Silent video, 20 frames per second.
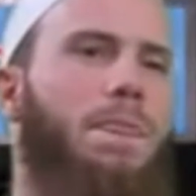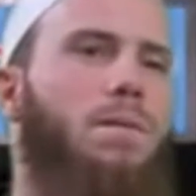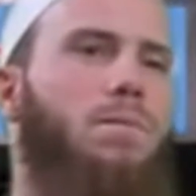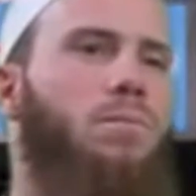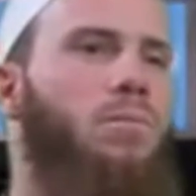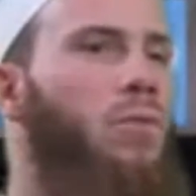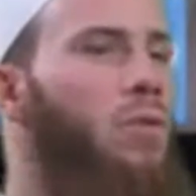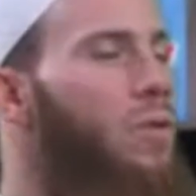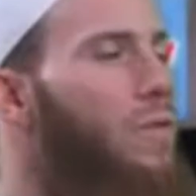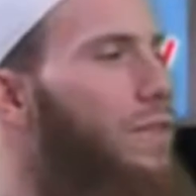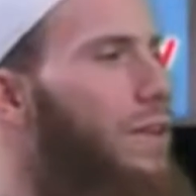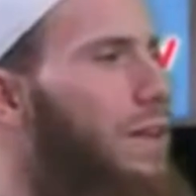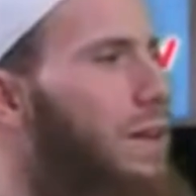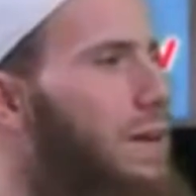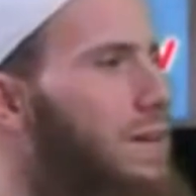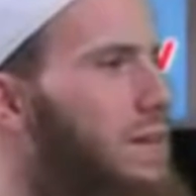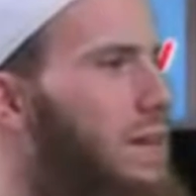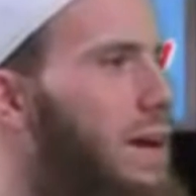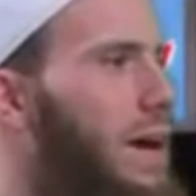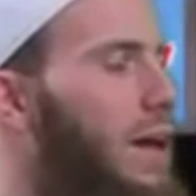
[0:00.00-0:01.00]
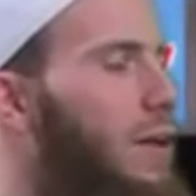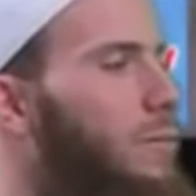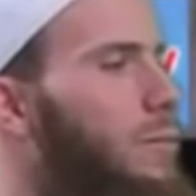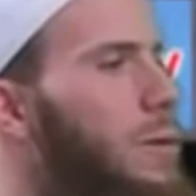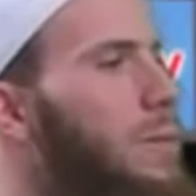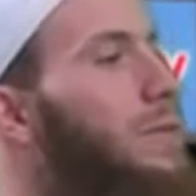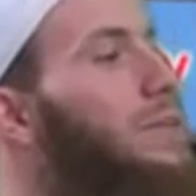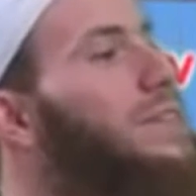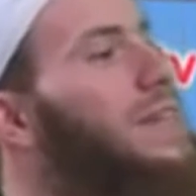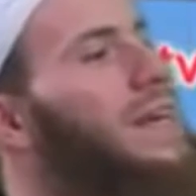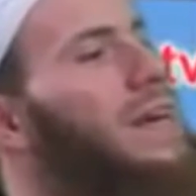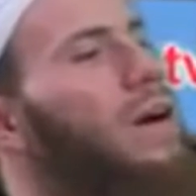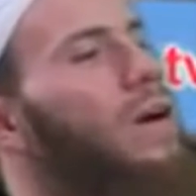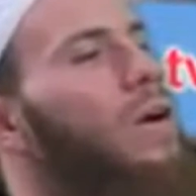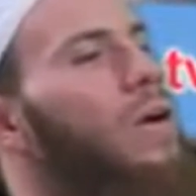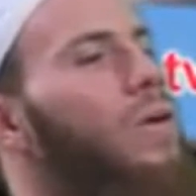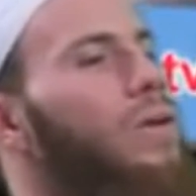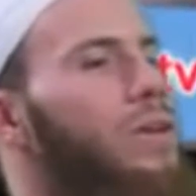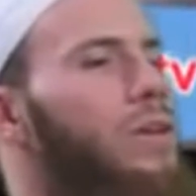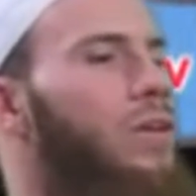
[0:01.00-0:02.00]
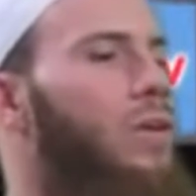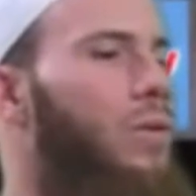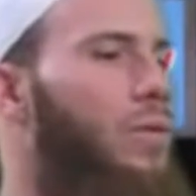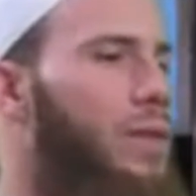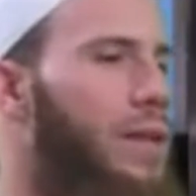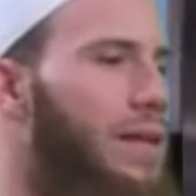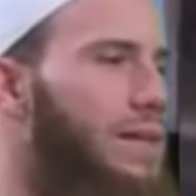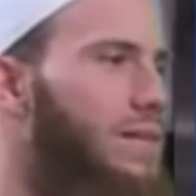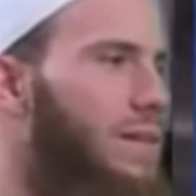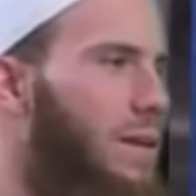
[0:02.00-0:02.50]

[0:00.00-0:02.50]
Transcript: prove that there's a God, and people say, that's